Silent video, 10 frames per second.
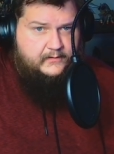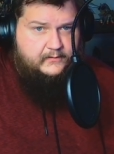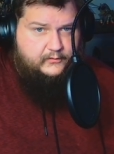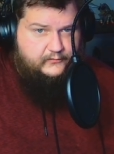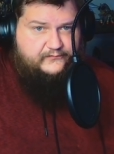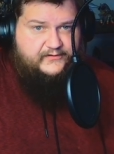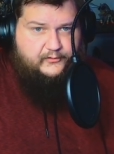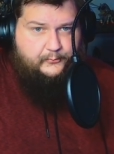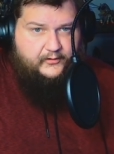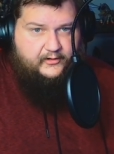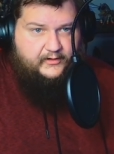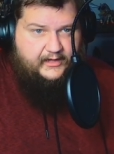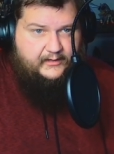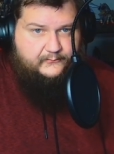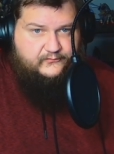good single player
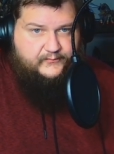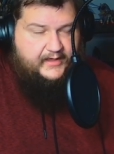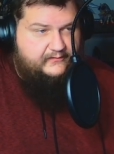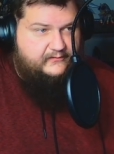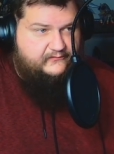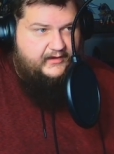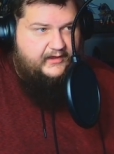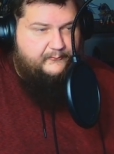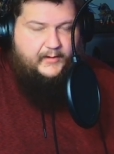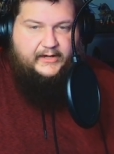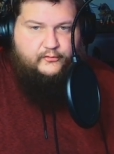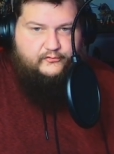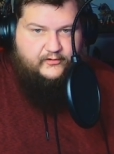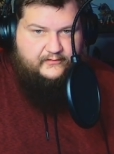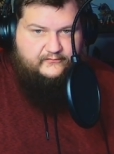games that doesn't have
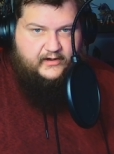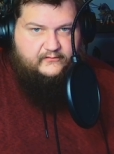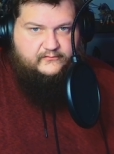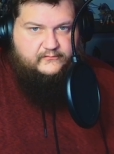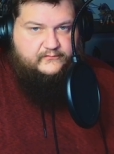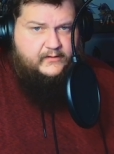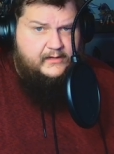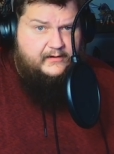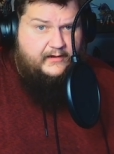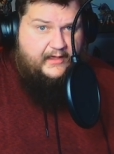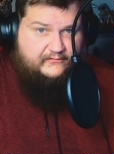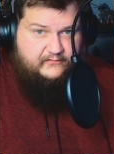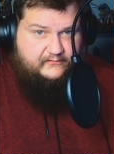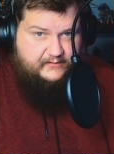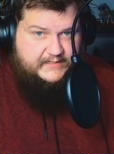microtransactions and has a
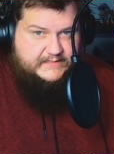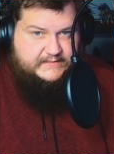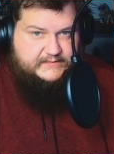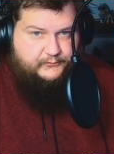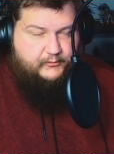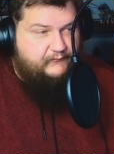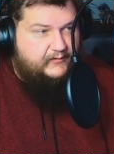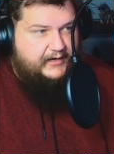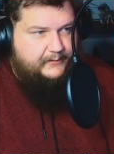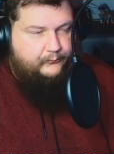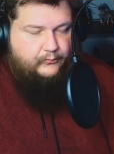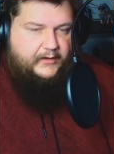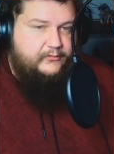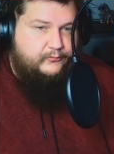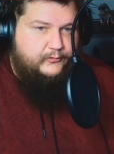decent story that i can
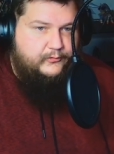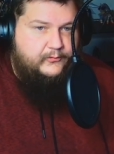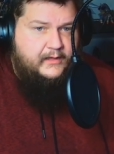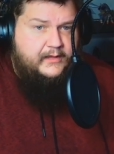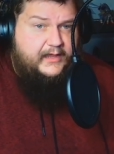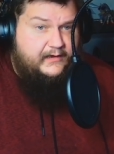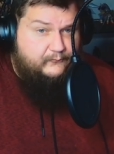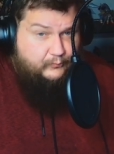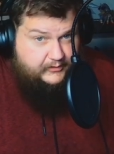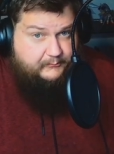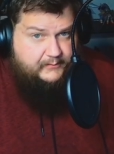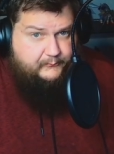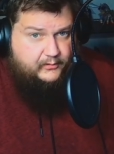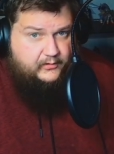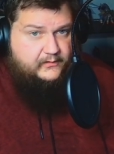play through and
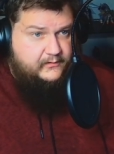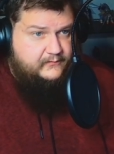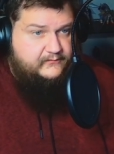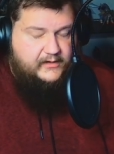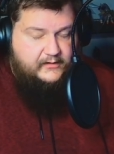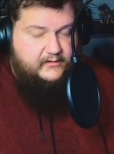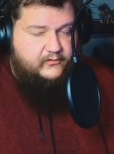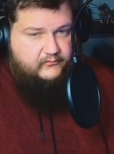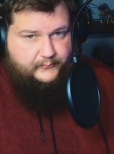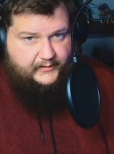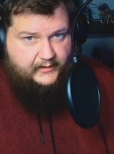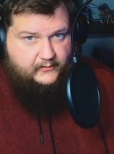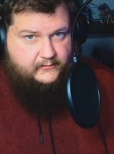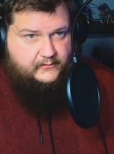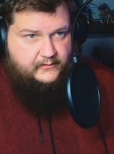remember 10 years from
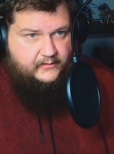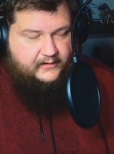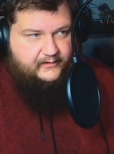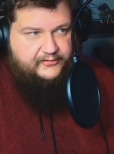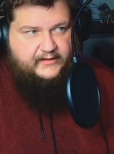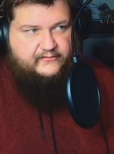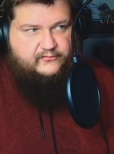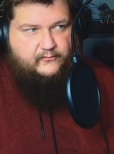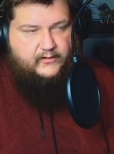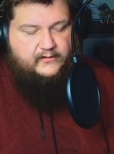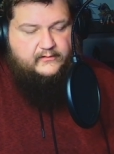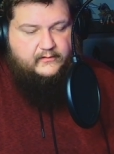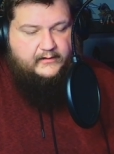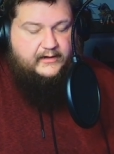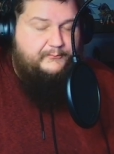now and i think that's what
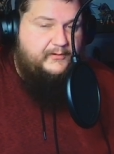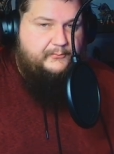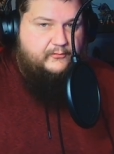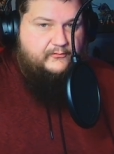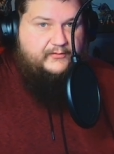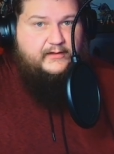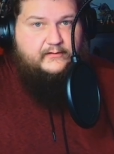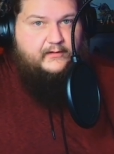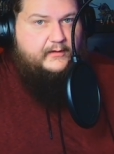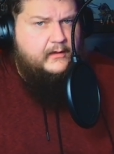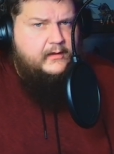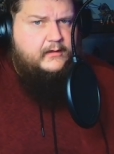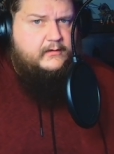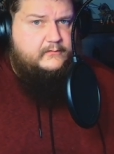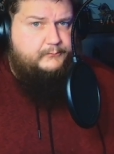a lot of people are thinking like
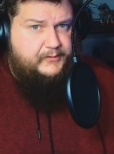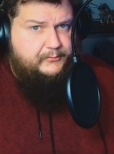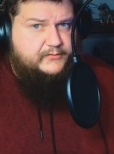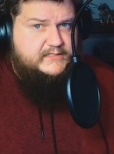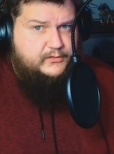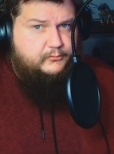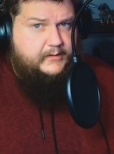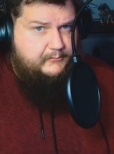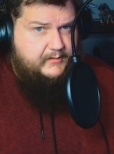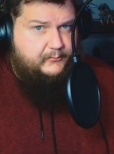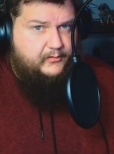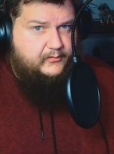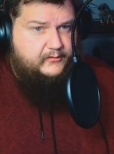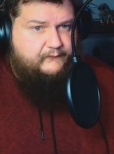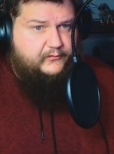people still
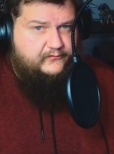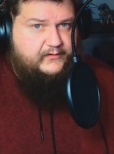remember the first